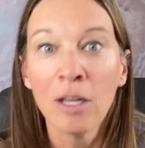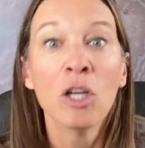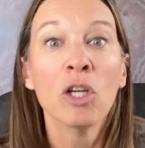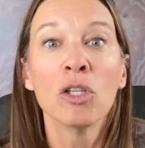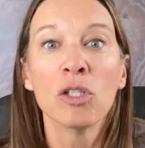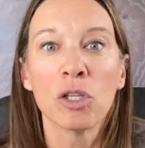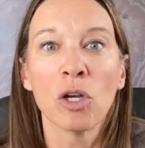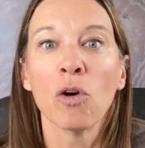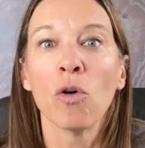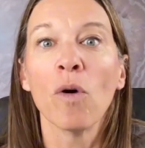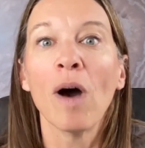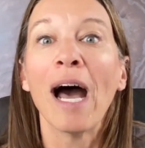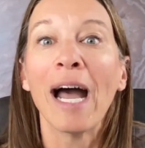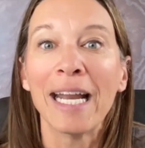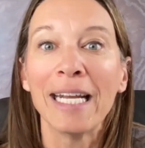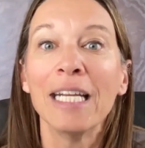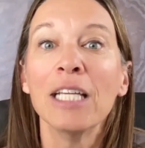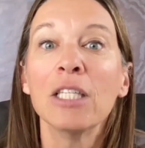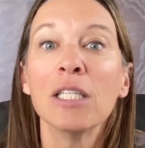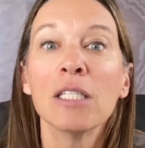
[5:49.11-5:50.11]
So
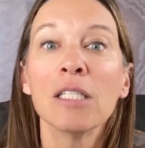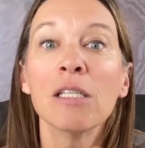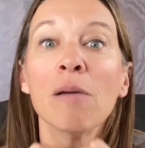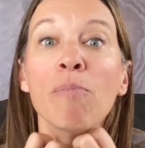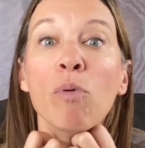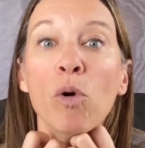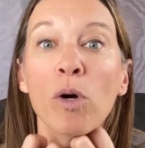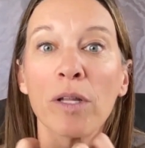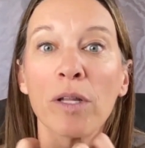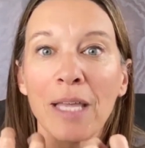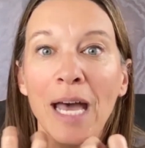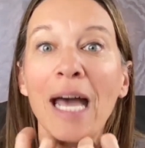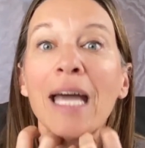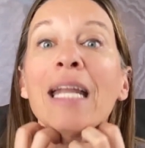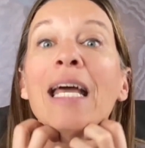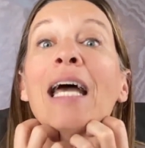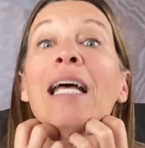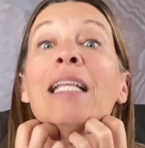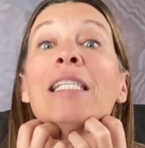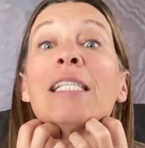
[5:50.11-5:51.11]
I need to support that
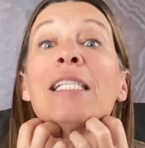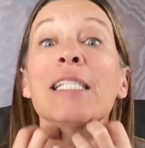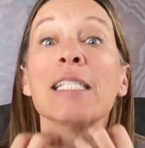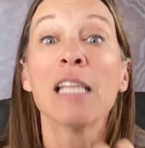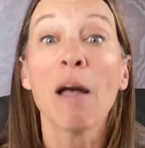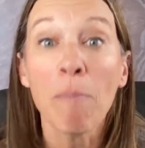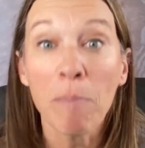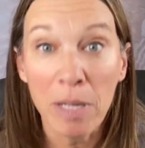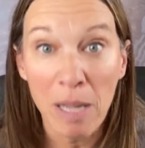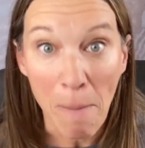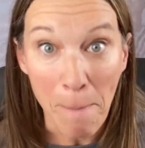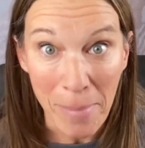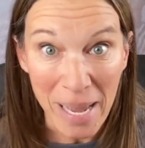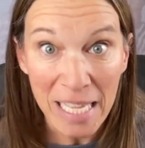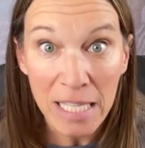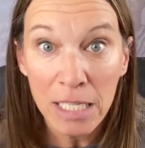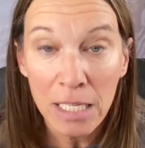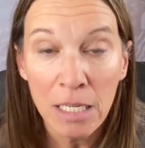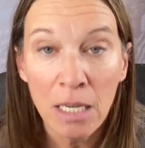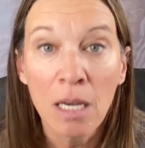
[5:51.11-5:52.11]
and
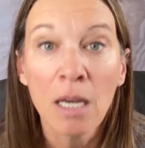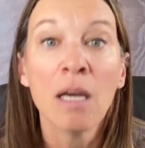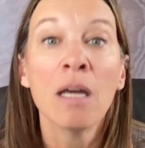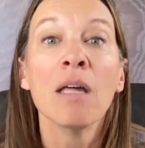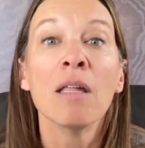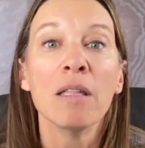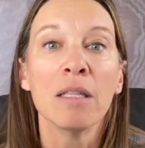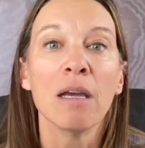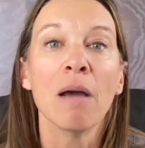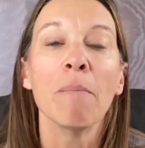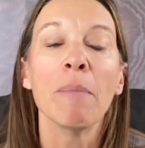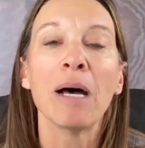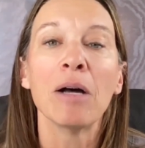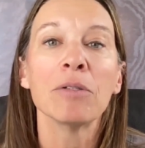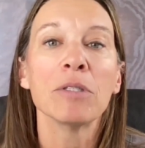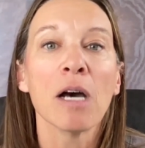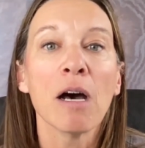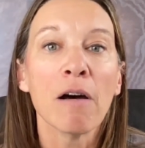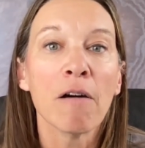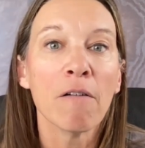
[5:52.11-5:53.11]
supplement the
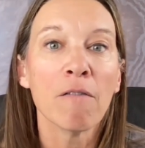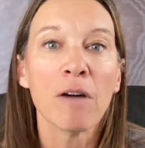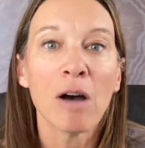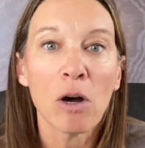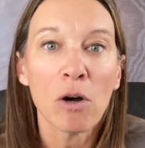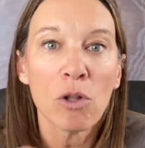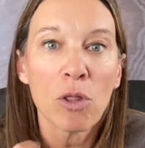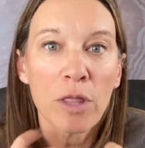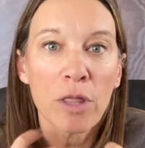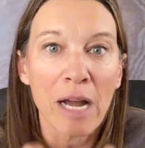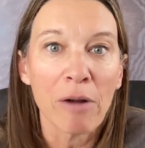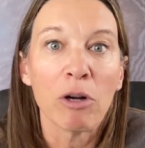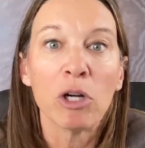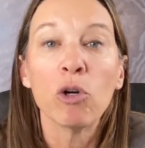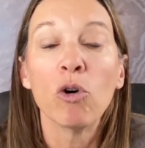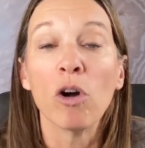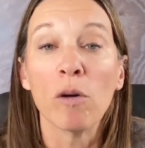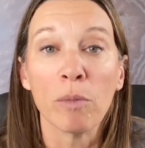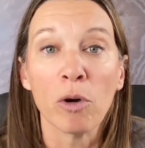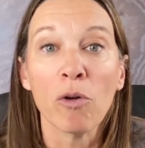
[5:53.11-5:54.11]
amount of thyroid
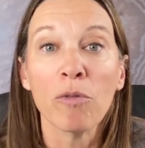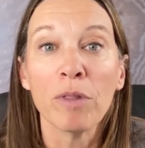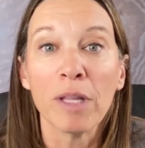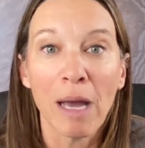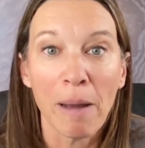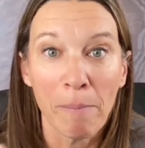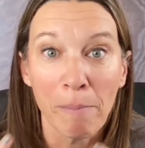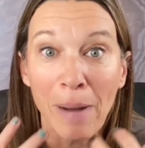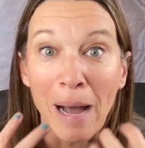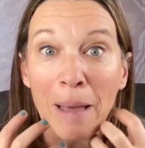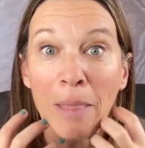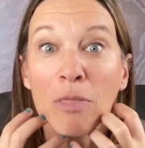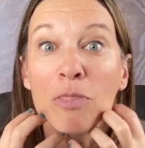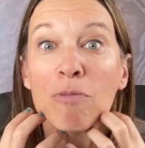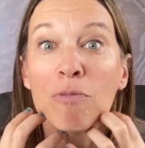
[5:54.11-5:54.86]
hormone that my